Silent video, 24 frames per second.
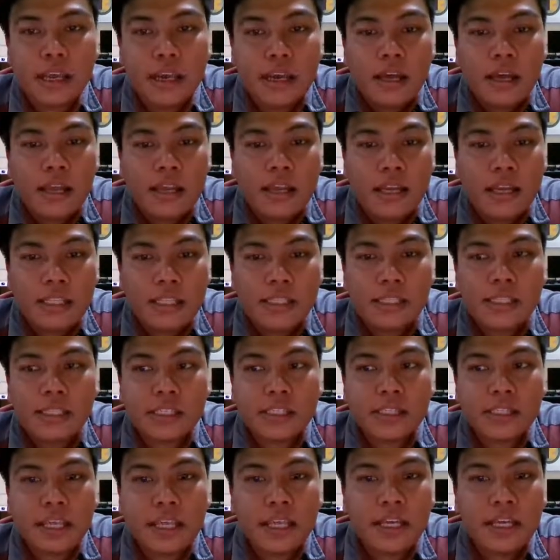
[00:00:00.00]

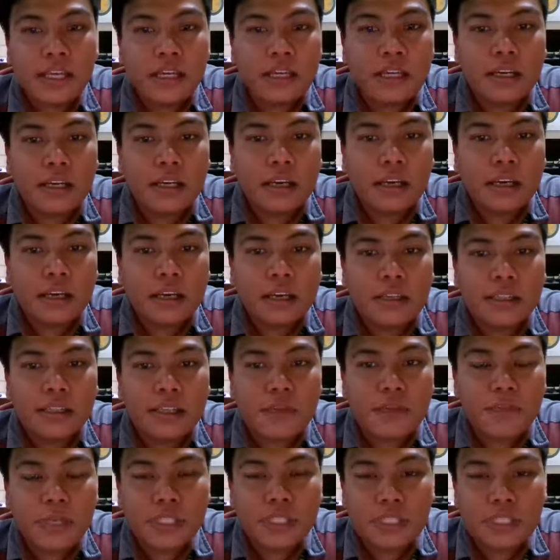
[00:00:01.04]
Let's take
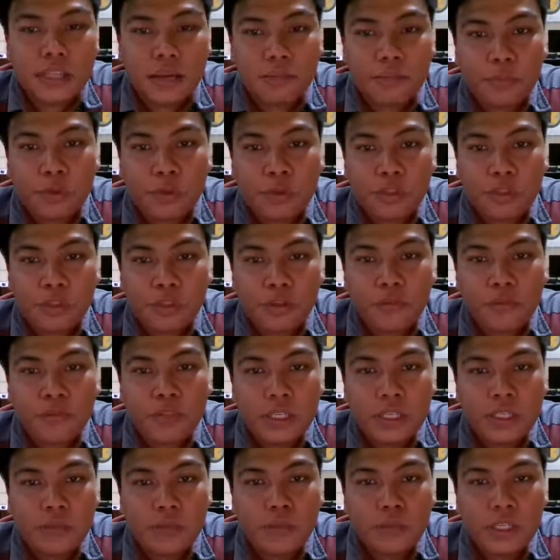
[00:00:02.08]
some examples of
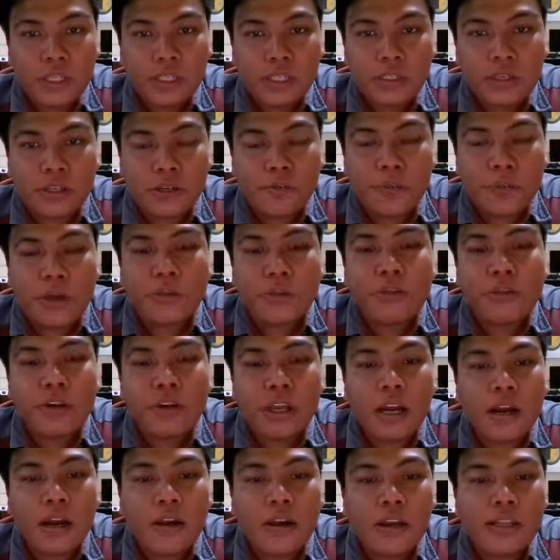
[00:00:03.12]
these western boundary
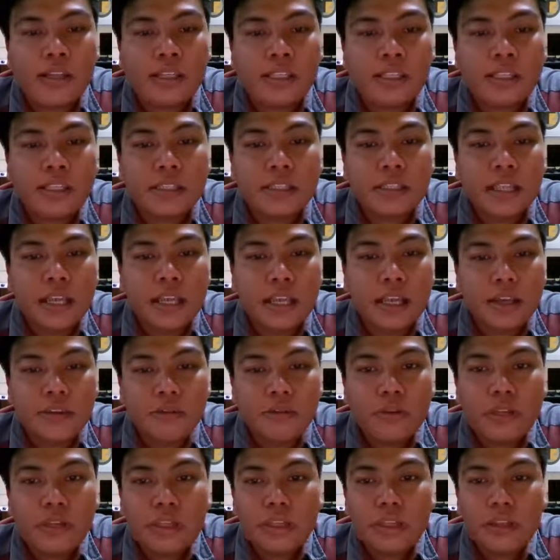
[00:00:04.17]
currents. Take a
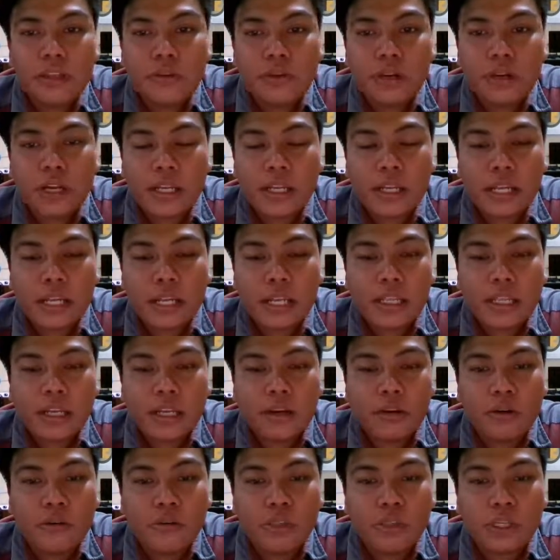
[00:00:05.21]
look at the North
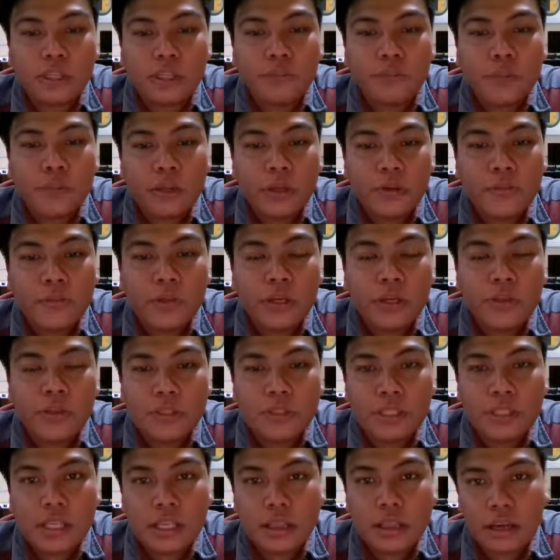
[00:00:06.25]
Atlantic Ocean. We could
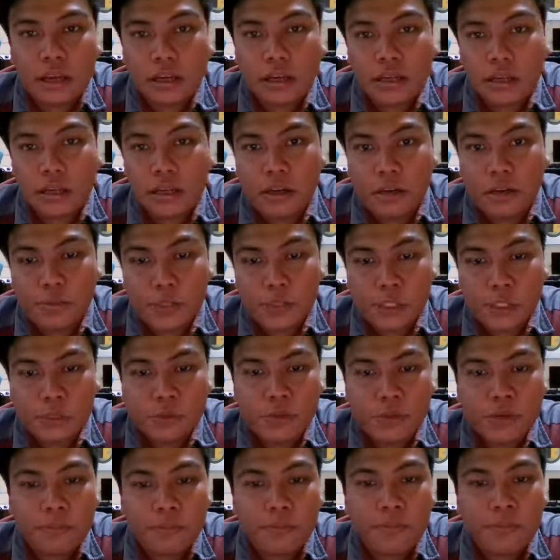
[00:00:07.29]
see there the Gulf
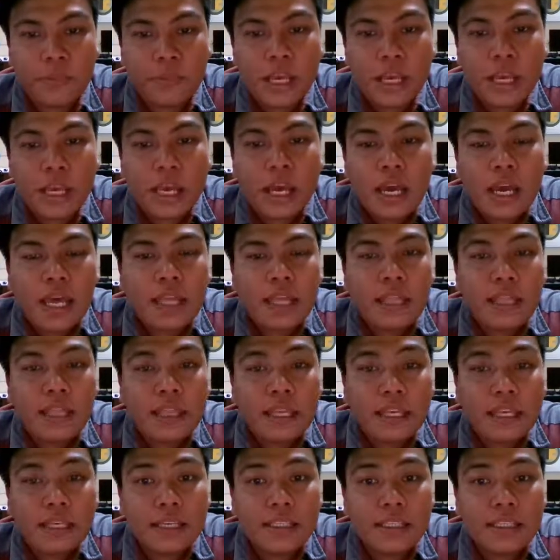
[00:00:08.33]
Stream, and
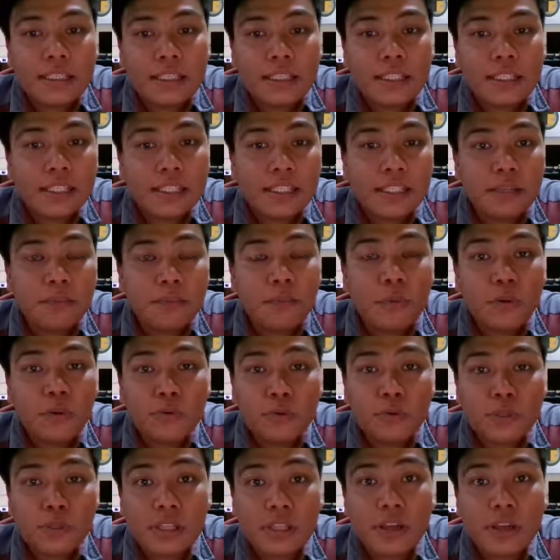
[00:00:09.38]
this is the
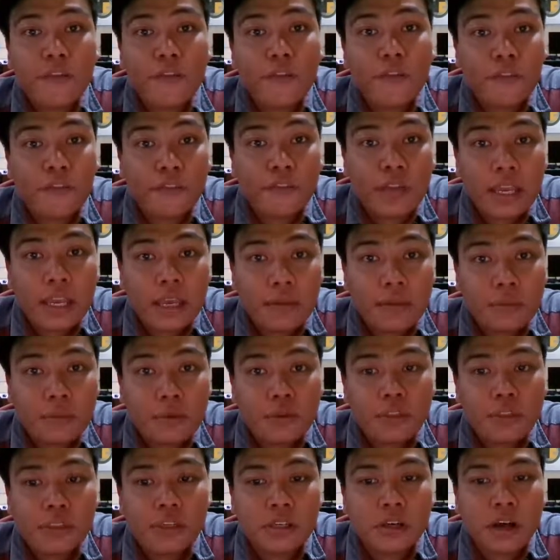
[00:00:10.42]
most
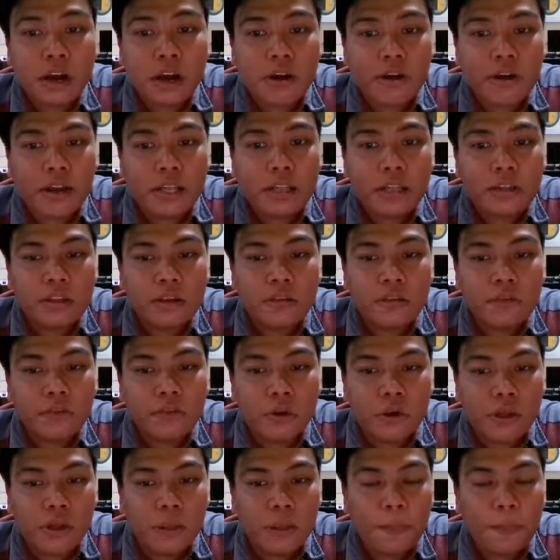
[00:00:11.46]
famous current of all.